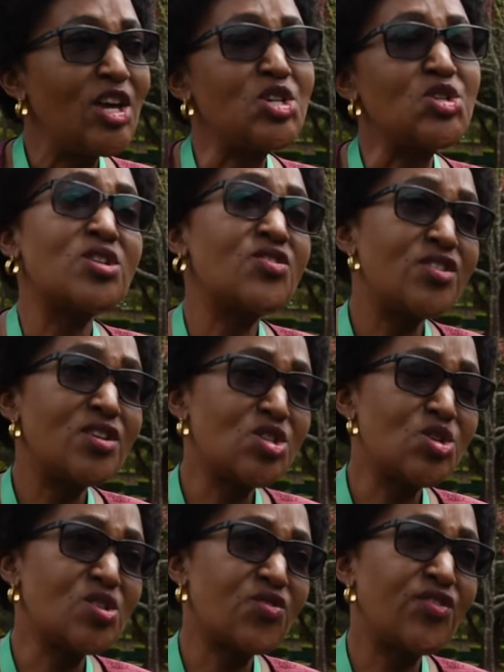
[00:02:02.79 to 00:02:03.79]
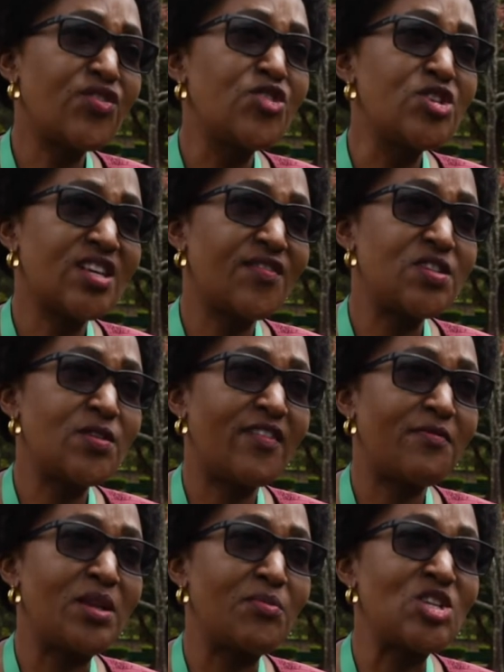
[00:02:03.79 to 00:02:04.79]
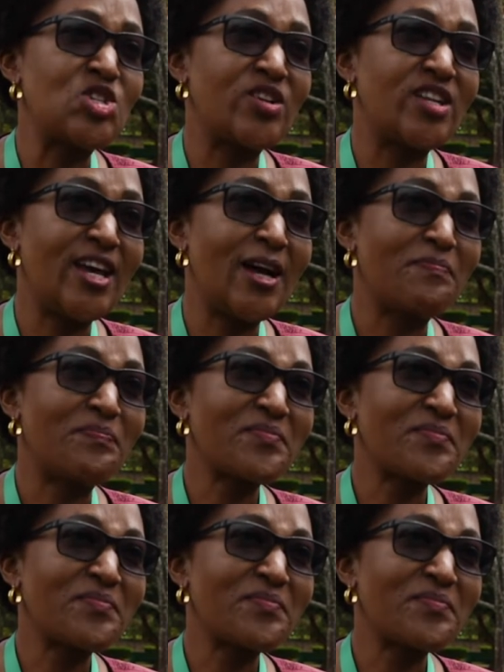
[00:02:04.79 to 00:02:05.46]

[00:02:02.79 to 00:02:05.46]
Issues for food safety have been mentioned here.